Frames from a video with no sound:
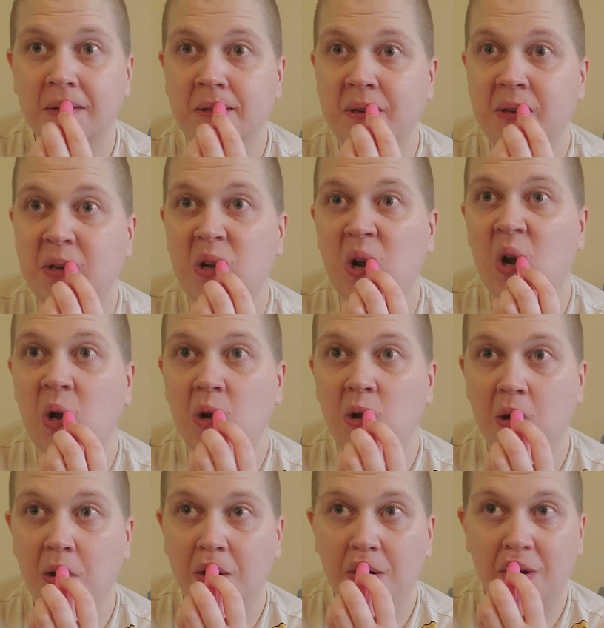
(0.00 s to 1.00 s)

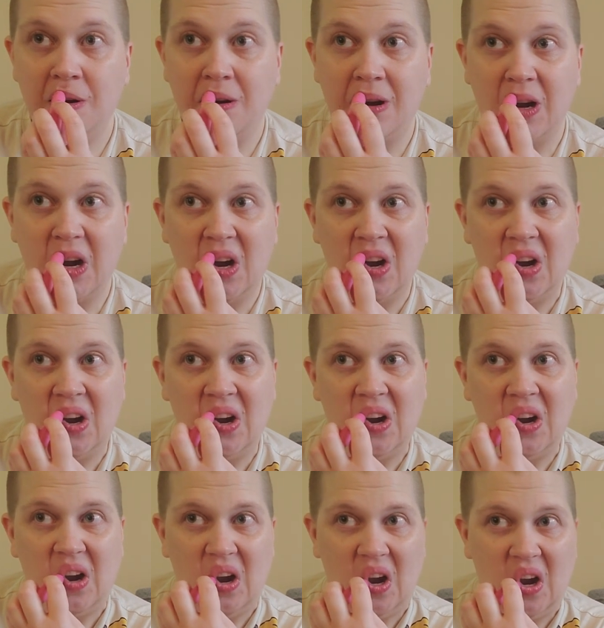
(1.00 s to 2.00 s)

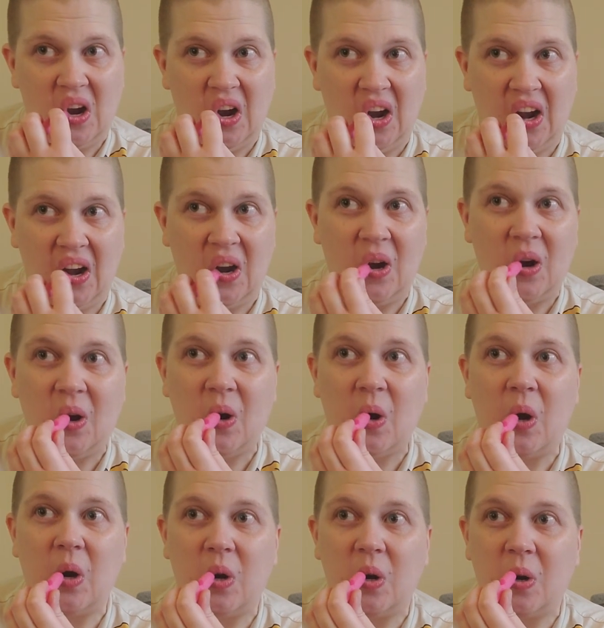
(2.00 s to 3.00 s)

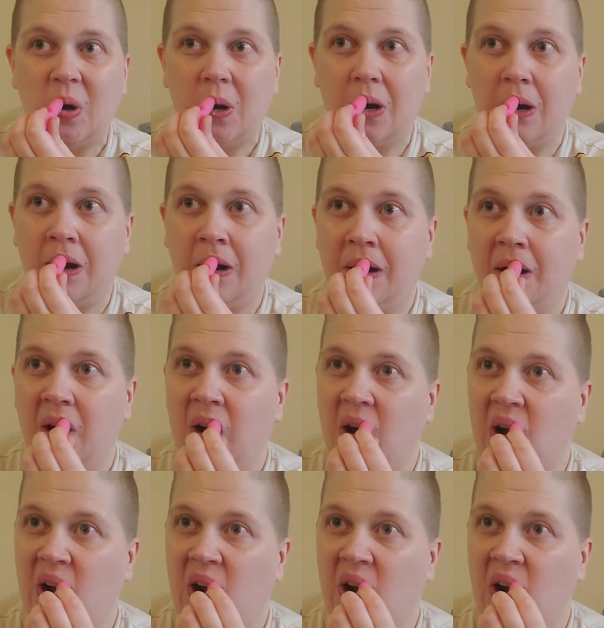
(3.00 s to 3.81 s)
(no one is talking)